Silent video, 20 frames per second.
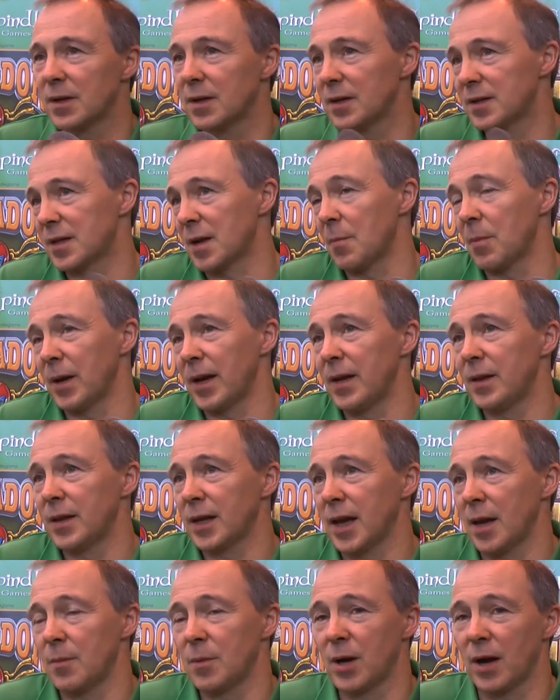Simply in the
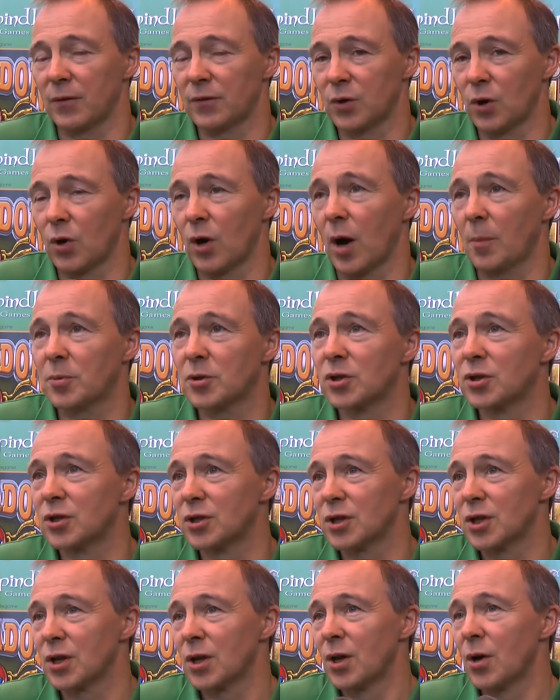game you have 2
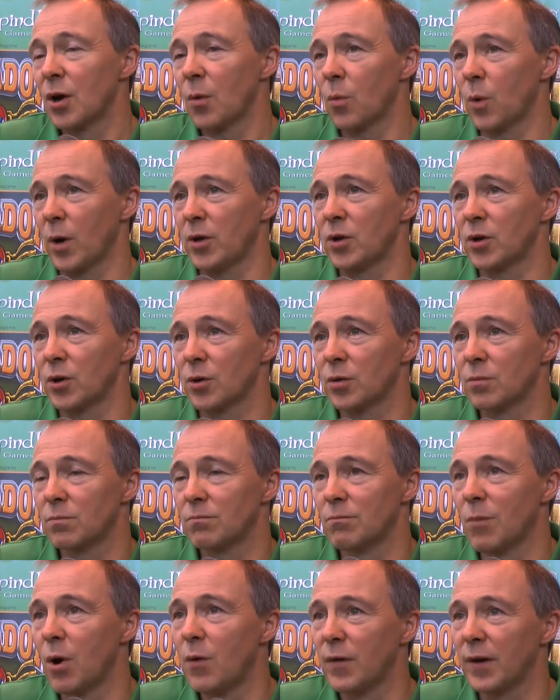options. When you're
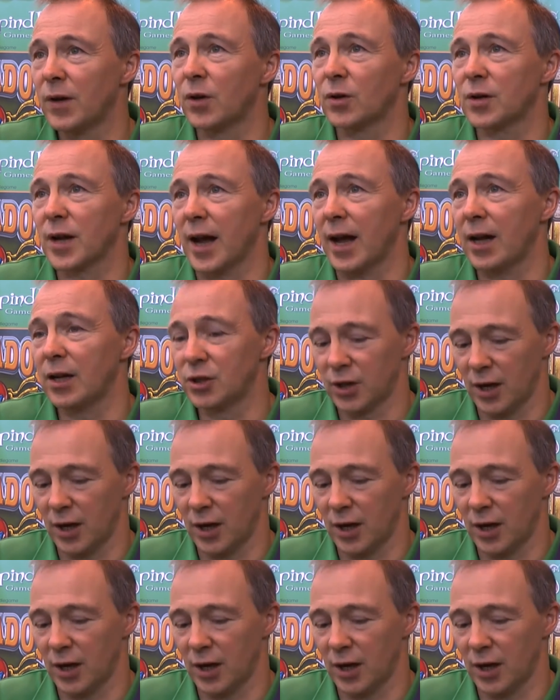moving your tiles,